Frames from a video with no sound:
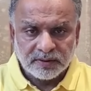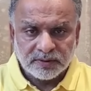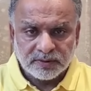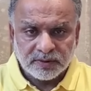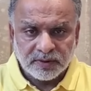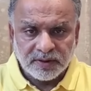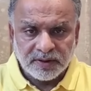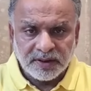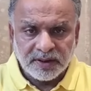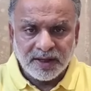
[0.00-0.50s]
so
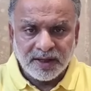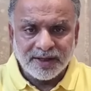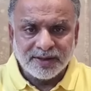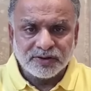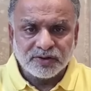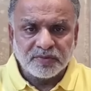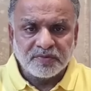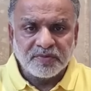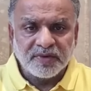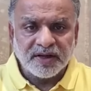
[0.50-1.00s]
he
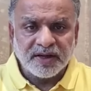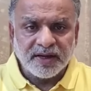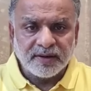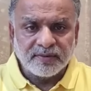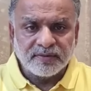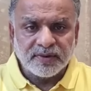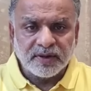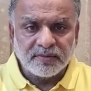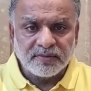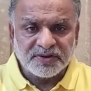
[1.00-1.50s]
also
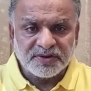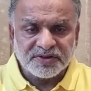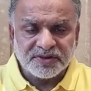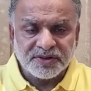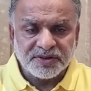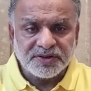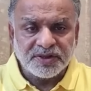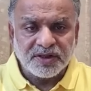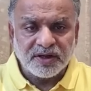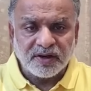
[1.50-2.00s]
became the
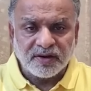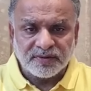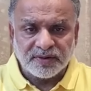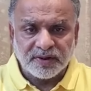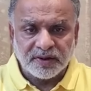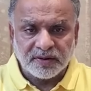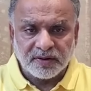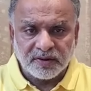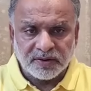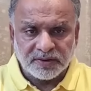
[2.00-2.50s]
messenger of the
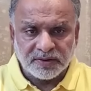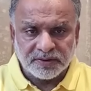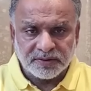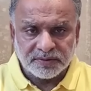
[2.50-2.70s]
God.